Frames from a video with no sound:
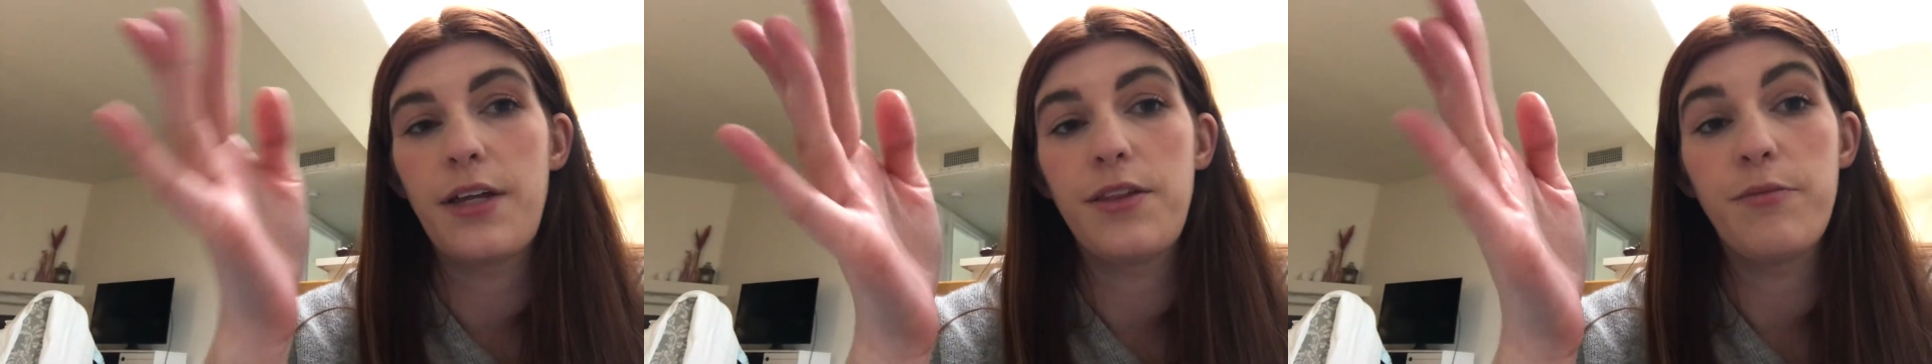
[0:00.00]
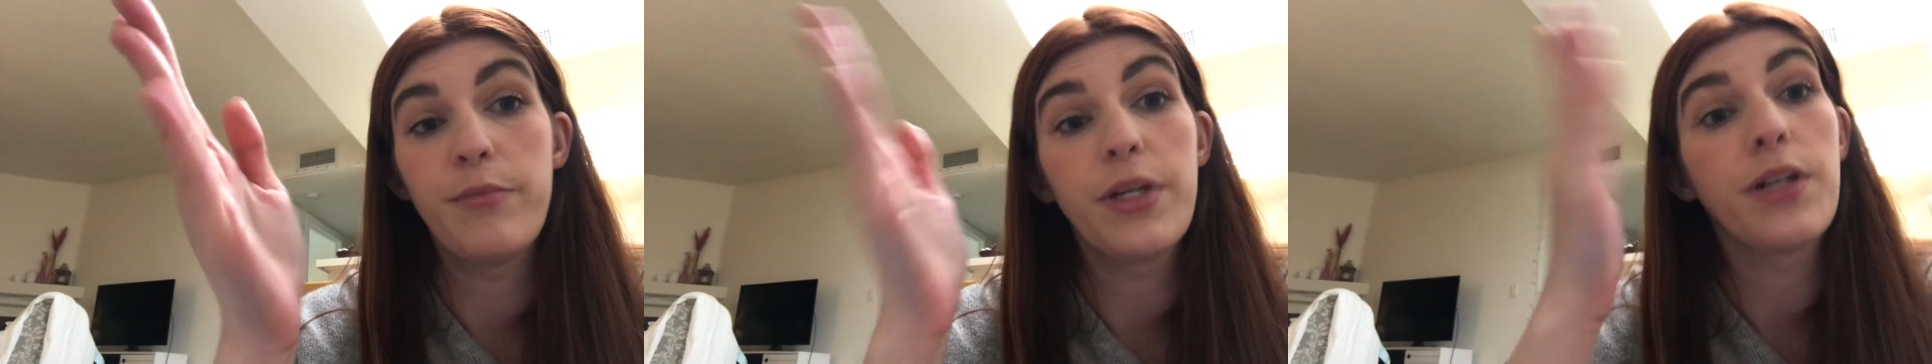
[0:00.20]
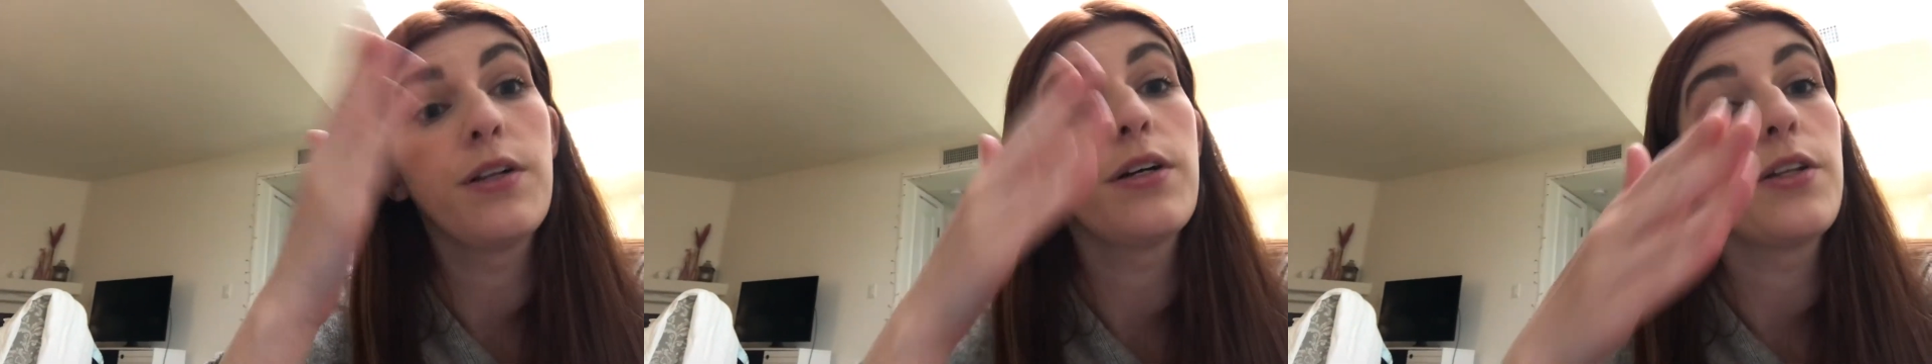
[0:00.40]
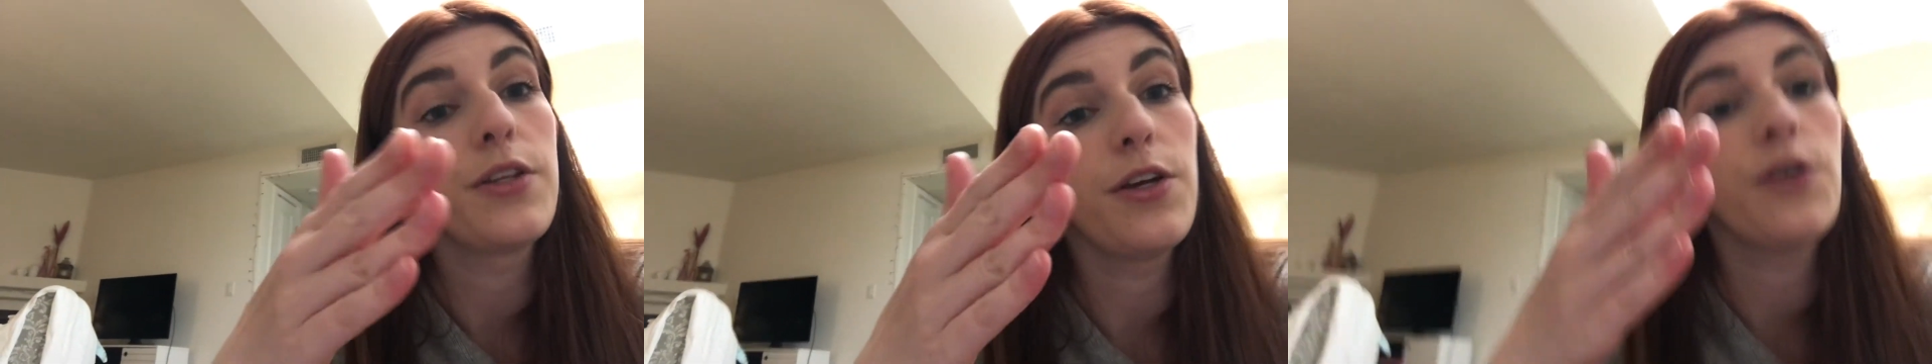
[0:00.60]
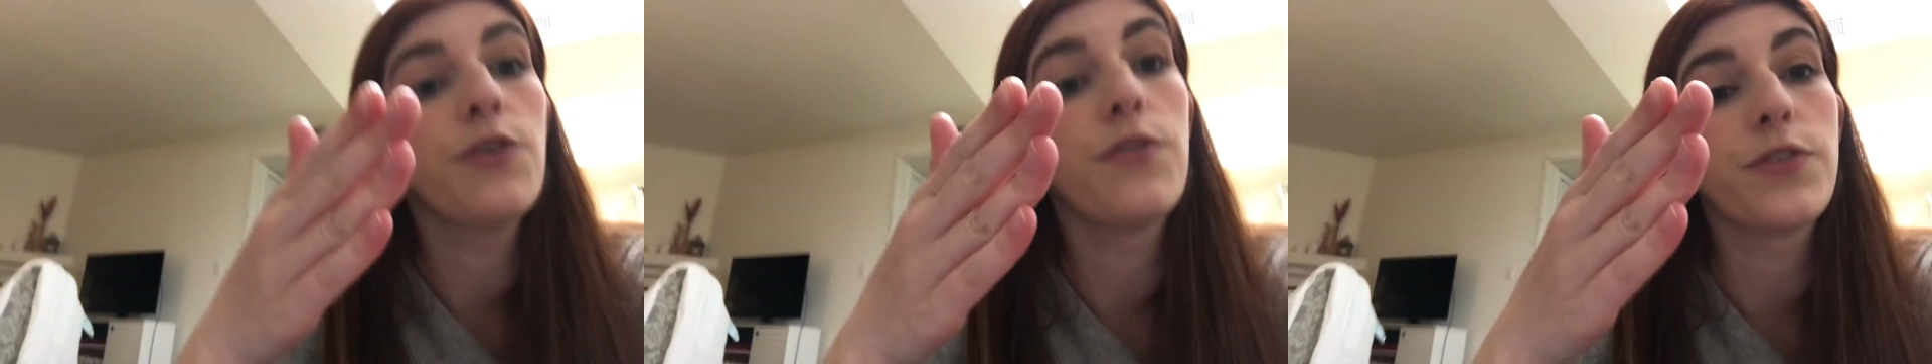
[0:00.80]
the middle, and
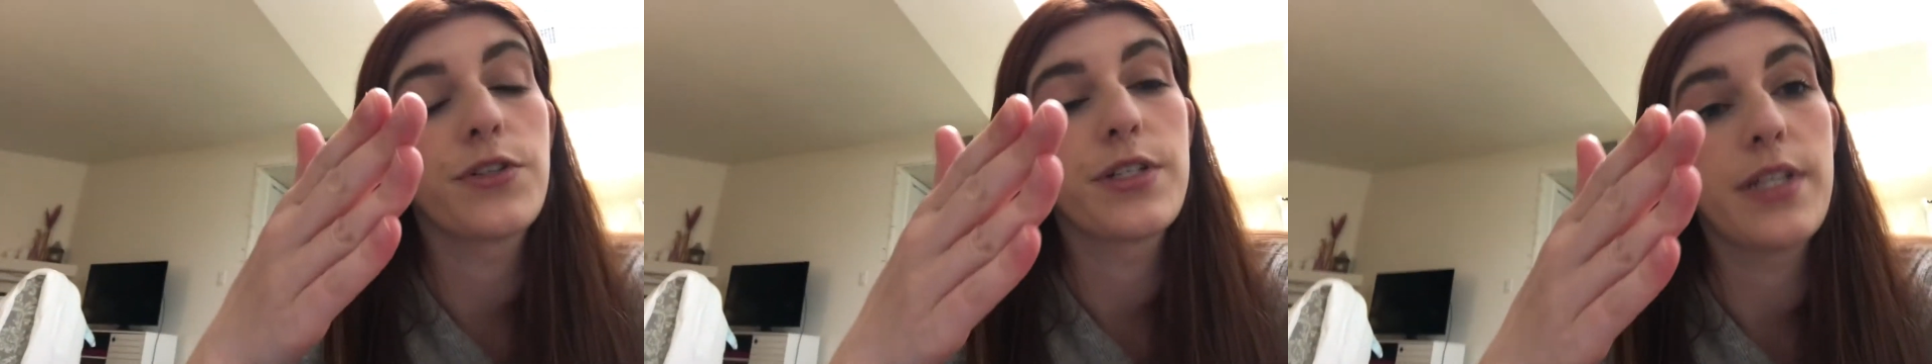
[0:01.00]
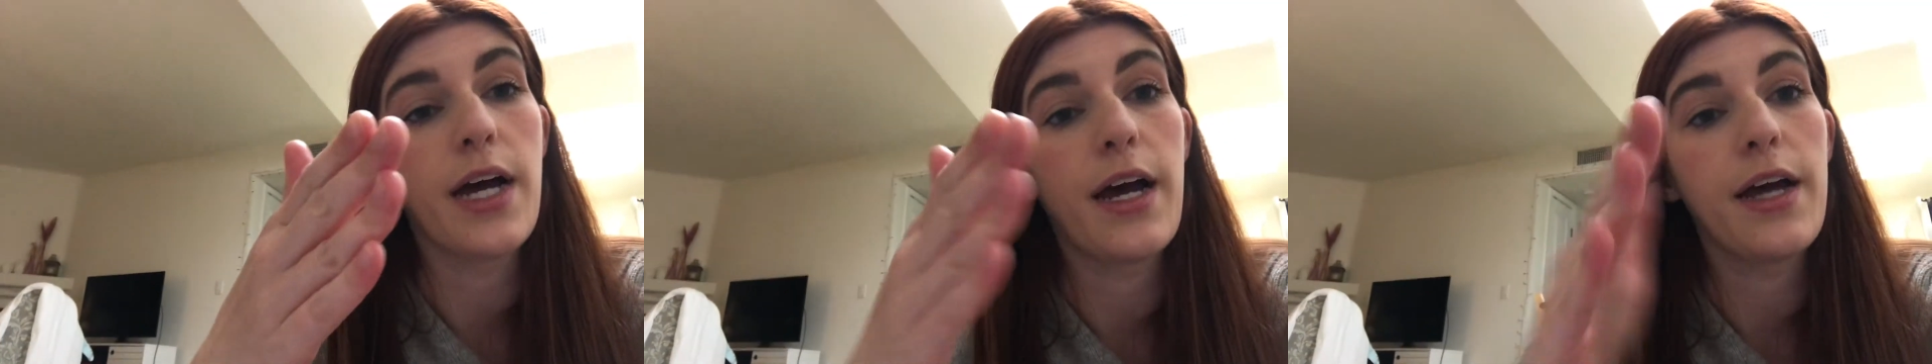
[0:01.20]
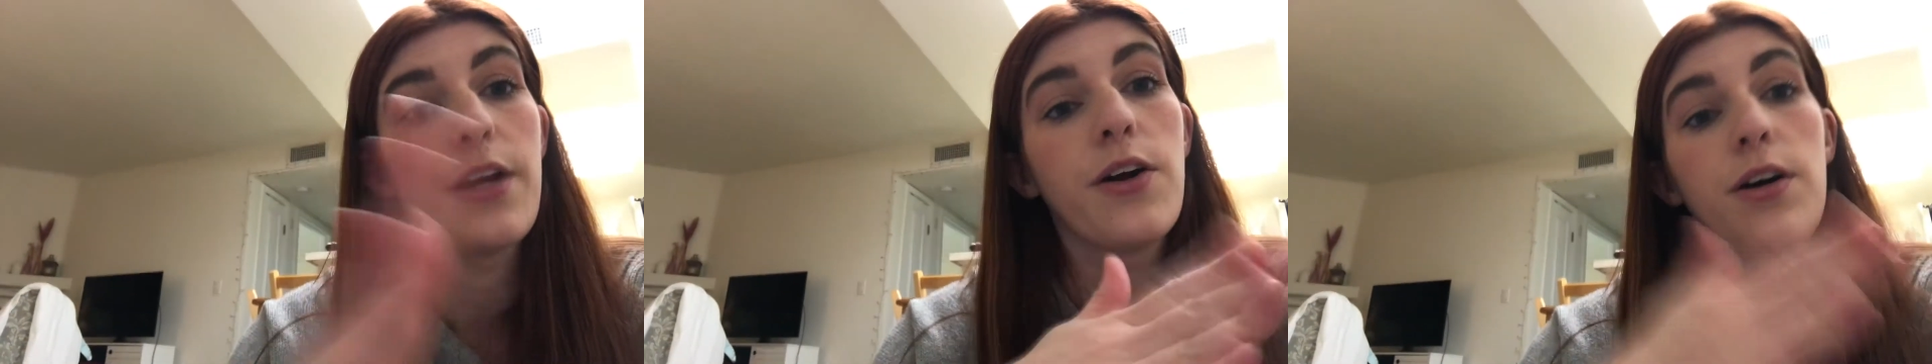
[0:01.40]
the overside